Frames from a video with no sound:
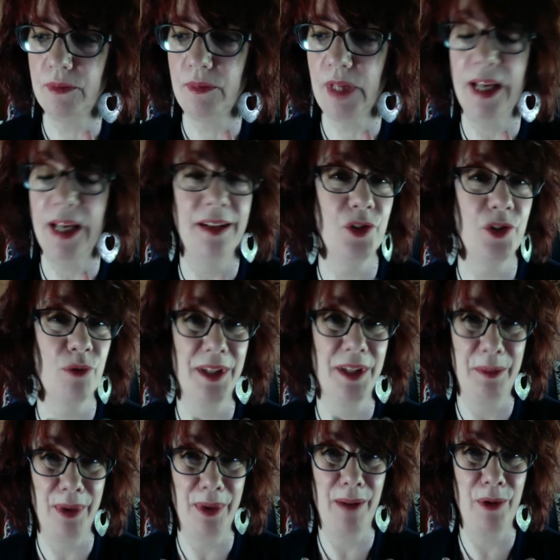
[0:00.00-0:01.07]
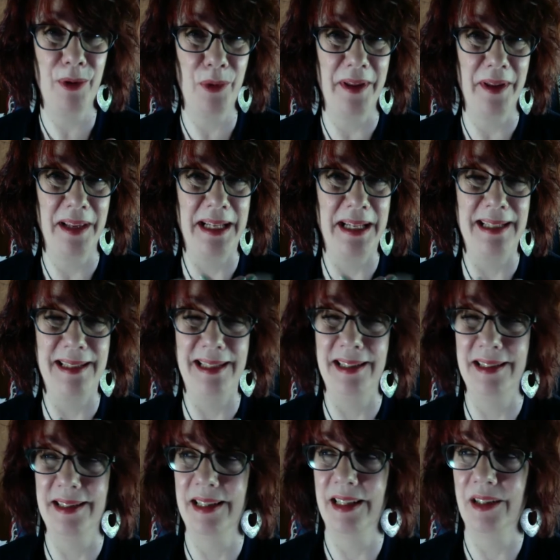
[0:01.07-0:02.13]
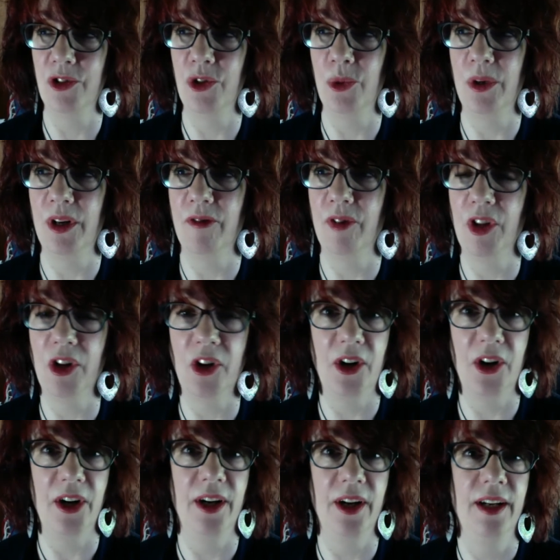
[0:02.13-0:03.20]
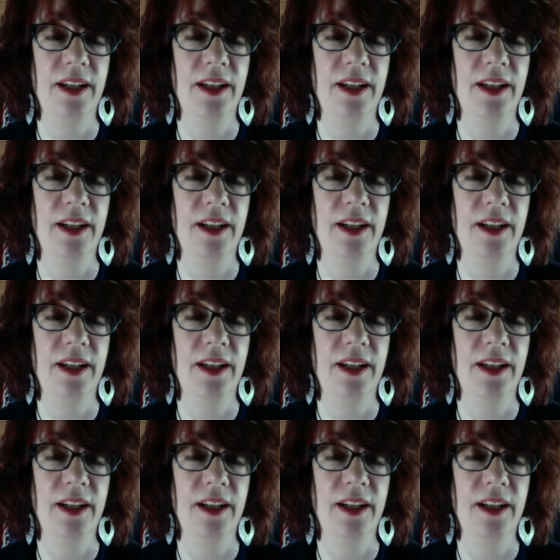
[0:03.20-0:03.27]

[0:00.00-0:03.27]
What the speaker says: And it's really probably one of the easiest things you would ever learn.